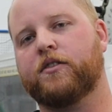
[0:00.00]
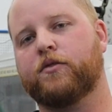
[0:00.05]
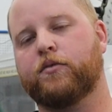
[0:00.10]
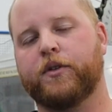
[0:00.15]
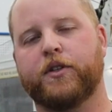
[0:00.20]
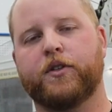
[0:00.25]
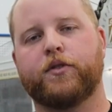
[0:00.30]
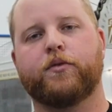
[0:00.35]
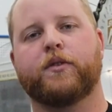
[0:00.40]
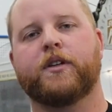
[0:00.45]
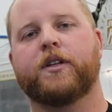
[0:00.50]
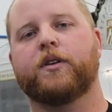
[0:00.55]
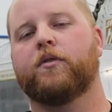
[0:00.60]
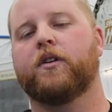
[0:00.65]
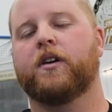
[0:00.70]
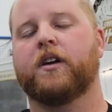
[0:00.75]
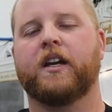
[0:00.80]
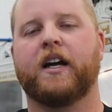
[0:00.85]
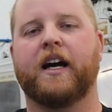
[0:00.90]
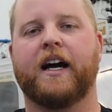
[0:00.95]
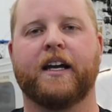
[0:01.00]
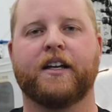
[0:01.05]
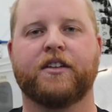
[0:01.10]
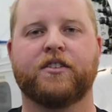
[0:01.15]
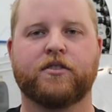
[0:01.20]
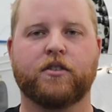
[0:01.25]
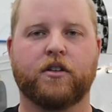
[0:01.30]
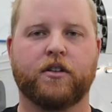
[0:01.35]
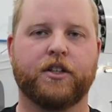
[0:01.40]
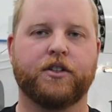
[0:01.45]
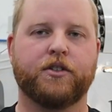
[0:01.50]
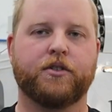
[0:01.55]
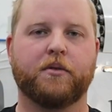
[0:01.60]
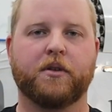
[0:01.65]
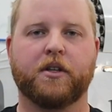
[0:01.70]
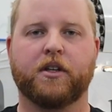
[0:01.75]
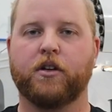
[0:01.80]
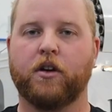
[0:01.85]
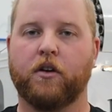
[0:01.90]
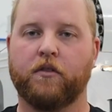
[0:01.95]
2021, I started
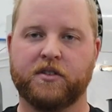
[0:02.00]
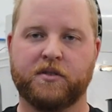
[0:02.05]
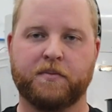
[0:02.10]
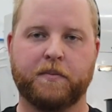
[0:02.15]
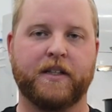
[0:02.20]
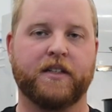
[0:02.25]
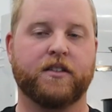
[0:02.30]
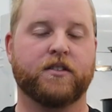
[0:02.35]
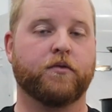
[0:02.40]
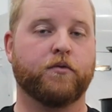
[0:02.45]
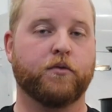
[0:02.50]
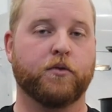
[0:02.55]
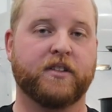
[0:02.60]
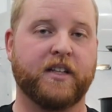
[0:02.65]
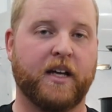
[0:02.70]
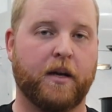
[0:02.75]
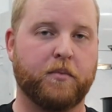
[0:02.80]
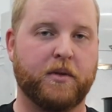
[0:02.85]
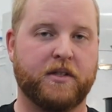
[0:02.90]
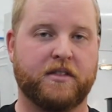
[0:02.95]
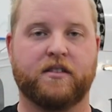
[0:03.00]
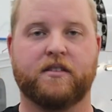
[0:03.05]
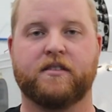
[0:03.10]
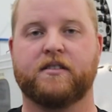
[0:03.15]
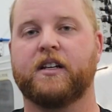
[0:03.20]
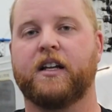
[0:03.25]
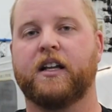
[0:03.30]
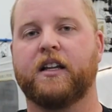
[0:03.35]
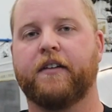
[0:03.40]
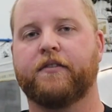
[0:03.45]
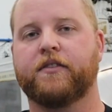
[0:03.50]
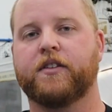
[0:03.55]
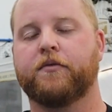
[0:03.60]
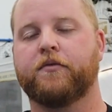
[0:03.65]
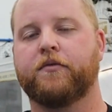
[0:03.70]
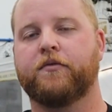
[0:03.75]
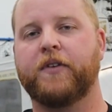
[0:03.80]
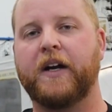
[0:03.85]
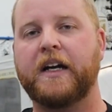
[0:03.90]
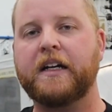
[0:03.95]
doing Innovaspeed as a full-time business, and I left a
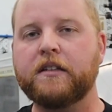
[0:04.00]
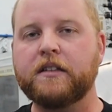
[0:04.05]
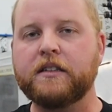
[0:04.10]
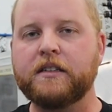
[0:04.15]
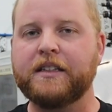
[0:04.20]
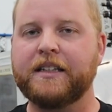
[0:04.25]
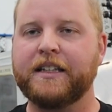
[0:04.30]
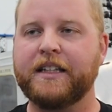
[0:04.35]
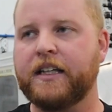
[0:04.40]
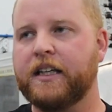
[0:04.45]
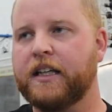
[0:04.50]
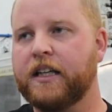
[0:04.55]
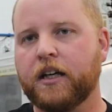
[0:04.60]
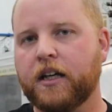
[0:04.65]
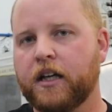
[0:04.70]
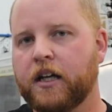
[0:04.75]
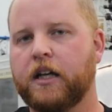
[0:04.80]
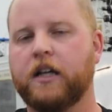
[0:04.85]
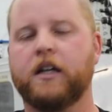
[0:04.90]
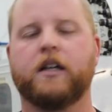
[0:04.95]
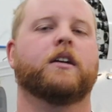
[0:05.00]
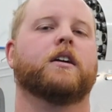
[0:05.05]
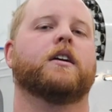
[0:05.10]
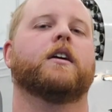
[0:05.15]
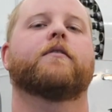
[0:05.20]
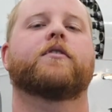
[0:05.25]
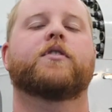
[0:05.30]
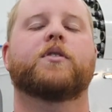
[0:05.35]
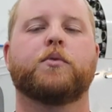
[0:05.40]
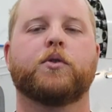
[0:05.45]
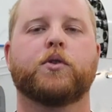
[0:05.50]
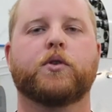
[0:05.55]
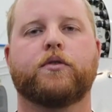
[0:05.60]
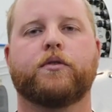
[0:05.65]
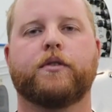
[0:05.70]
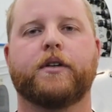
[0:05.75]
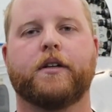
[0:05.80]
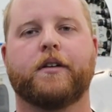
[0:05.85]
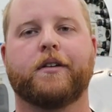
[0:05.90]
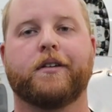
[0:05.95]
fairly comfortable
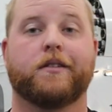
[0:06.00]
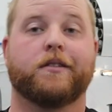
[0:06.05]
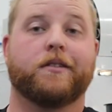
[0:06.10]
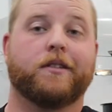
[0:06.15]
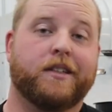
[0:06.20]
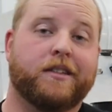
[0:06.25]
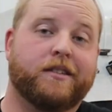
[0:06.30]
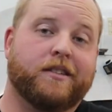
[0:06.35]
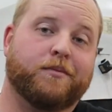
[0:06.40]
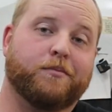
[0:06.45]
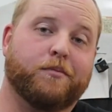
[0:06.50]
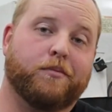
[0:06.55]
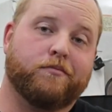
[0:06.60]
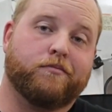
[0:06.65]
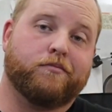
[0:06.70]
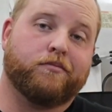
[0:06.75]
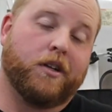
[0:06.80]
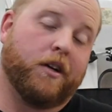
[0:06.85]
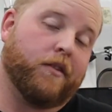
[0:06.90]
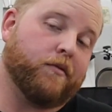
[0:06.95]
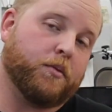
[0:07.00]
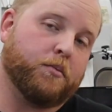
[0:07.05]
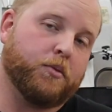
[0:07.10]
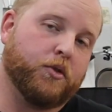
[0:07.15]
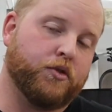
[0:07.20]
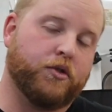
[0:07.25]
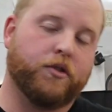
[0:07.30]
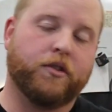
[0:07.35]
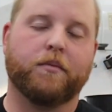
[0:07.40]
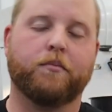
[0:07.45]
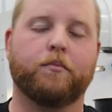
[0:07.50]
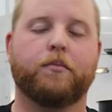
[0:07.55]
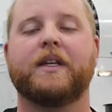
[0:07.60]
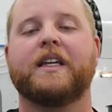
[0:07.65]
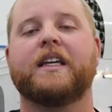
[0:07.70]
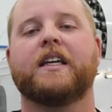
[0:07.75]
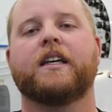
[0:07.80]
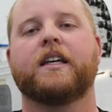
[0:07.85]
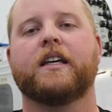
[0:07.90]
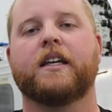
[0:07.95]
career, at least as comfortable as you can
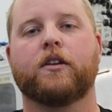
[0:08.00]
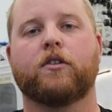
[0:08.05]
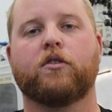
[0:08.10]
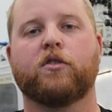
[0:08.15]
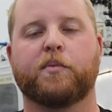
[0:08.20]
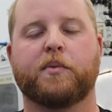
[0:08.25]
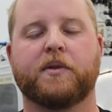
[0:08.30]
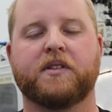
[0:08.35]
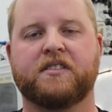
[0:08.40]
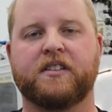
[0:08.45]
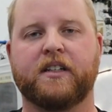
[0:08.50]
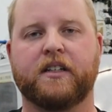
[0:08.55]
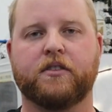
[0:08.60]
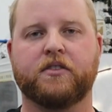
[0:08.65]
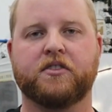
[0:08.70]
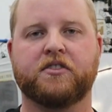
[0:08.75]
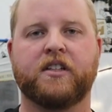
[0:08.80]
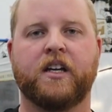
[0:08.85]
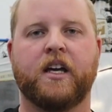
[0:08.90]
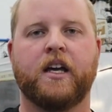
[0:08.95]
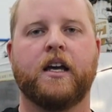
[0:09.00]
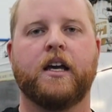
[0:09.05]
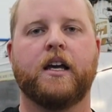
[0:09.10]
be in corporate sales,